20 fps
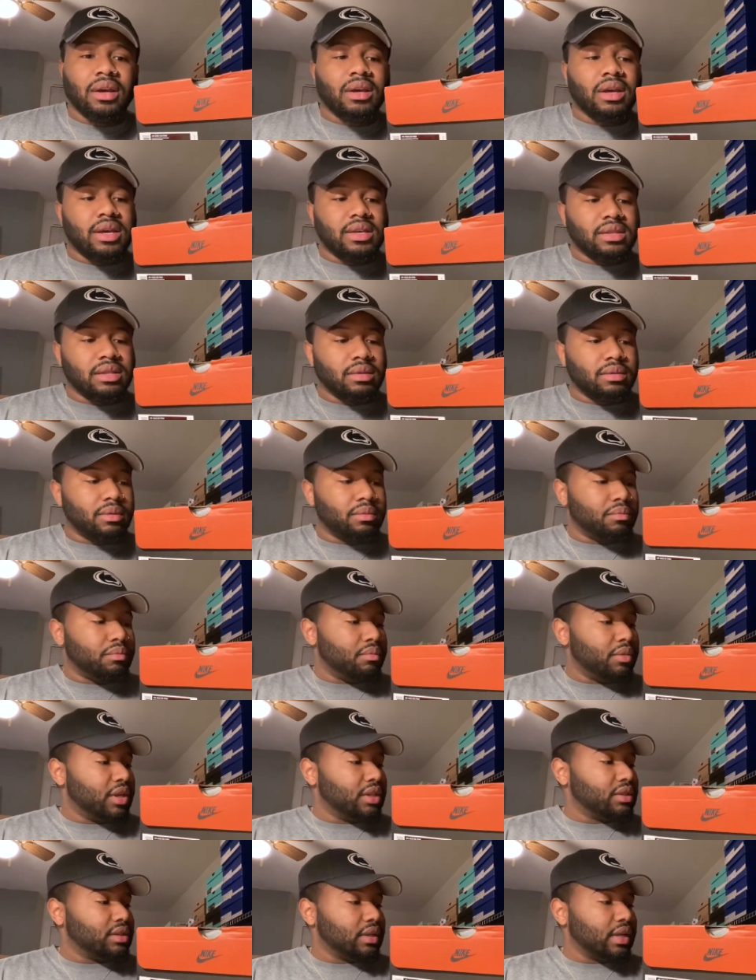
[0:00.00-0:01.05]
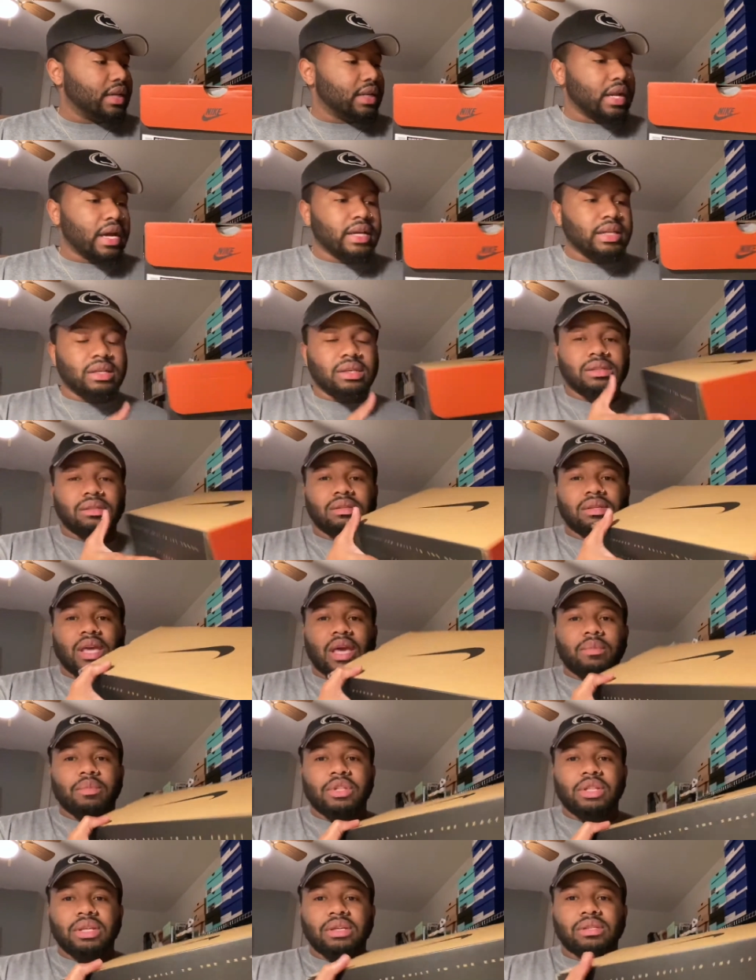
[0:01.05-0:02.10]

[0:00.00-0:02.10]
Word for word: in the mid to late 90s came in this